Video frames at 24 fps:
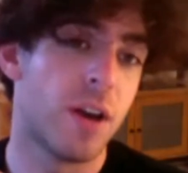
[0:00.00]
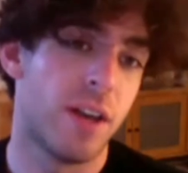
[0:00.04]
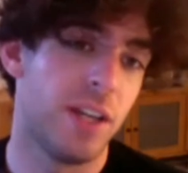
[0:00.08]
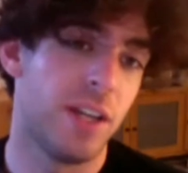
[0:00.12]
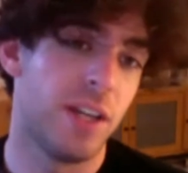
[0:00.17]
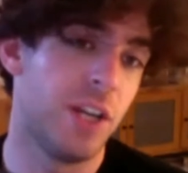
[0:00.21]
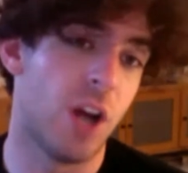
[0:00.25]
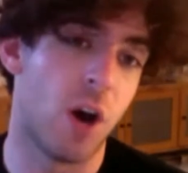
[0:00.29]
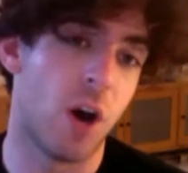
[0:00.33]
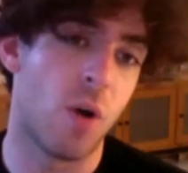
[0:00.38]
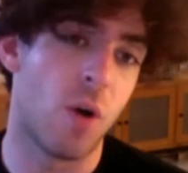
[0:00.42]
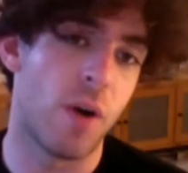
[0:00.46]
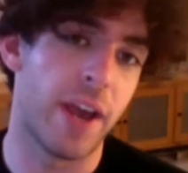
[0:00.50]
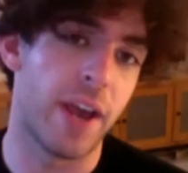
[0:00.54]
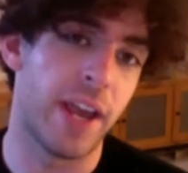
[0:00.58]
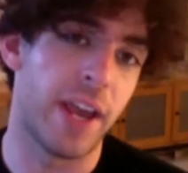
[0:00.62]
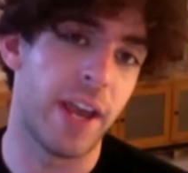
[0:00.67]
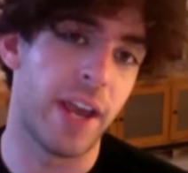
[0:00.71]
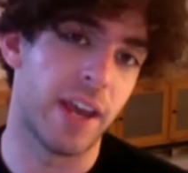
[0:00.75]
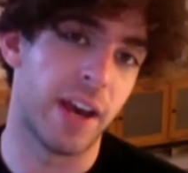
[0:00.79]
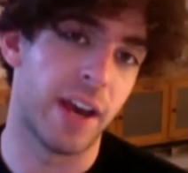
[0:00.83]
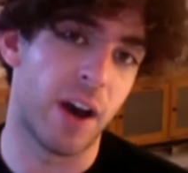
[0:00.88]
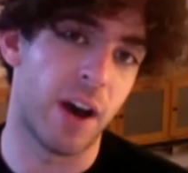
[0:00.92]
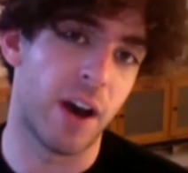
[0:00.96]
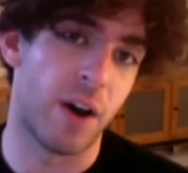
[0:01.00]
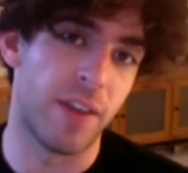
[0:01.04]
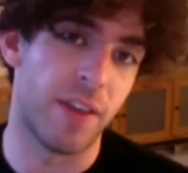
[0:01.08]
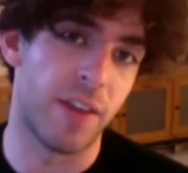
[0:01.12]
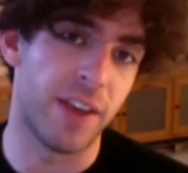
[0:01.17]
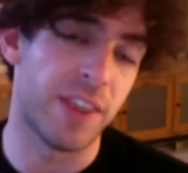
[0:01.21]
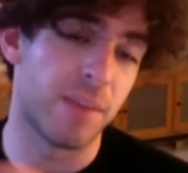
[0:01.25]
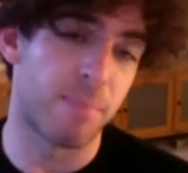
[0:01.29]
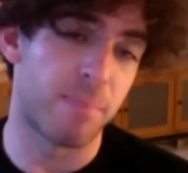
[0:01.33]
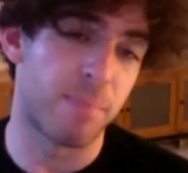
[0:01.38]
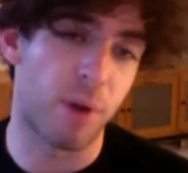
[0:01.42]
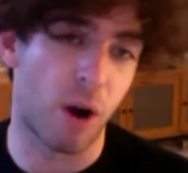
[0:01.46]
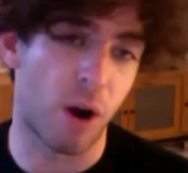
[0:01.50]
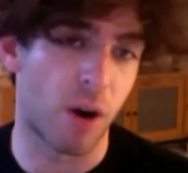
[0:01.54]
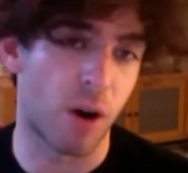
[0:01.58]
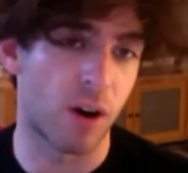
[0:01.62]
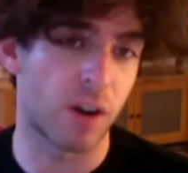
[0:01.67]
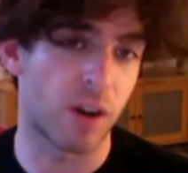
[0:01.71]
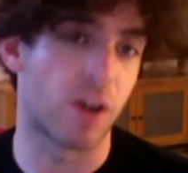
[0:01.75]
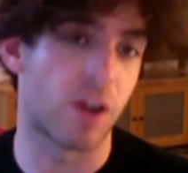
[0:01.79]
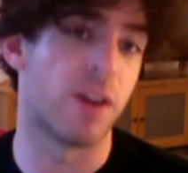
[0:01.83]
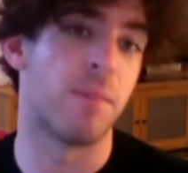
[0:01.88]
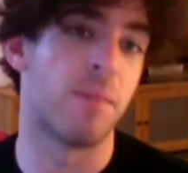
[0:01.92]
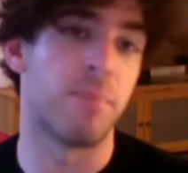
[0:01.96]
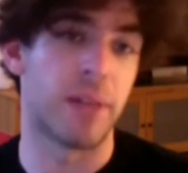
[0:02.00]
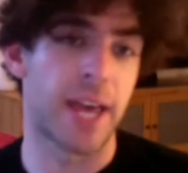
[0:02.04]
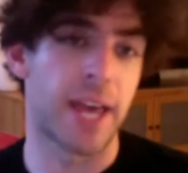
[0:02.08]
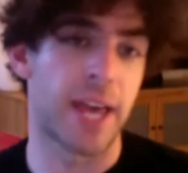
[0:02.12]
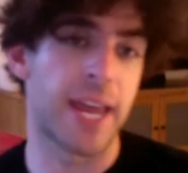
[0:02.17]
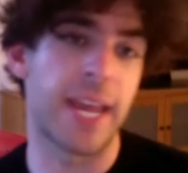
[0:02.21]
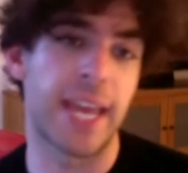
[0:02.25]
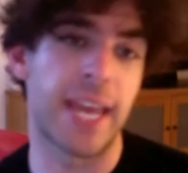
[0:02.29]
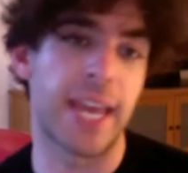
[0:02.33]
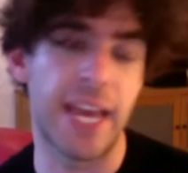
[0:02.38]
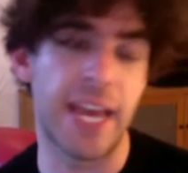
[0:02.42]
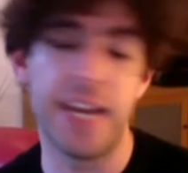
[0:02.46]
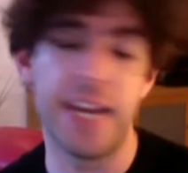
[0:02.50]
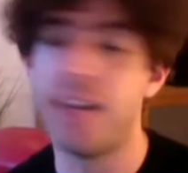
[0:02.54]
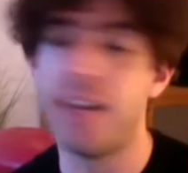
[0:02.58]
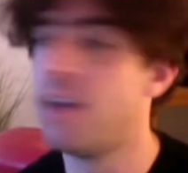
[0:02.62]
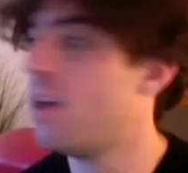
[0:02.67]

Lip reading: you know, in the park on a blanket,